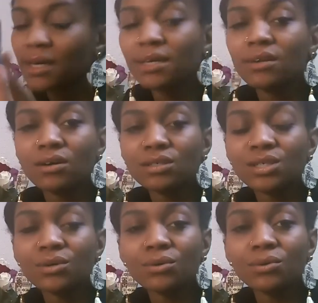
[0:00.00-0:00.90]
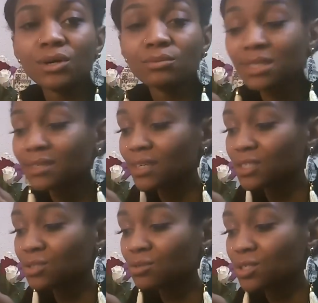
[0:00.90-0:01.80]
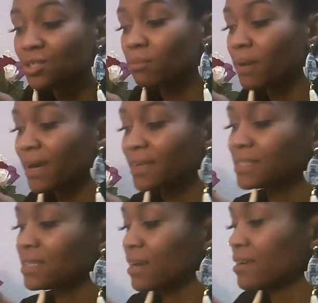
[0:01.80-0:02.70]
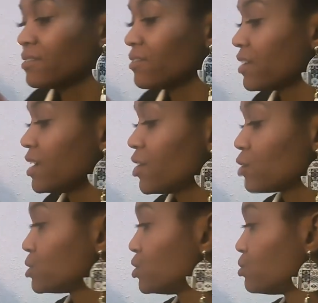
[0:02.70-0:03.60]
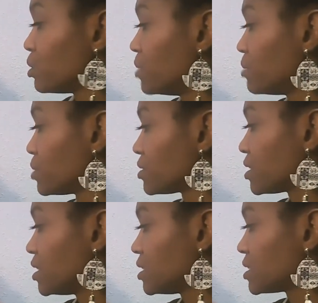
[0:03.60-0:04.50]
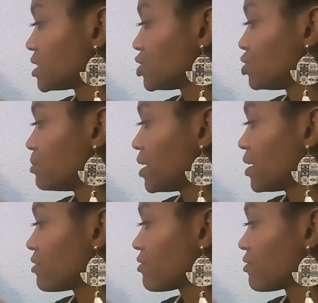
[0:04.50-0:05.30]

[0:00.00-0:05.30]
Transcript: and also helps connect you to your past life, helps you remember things that you may have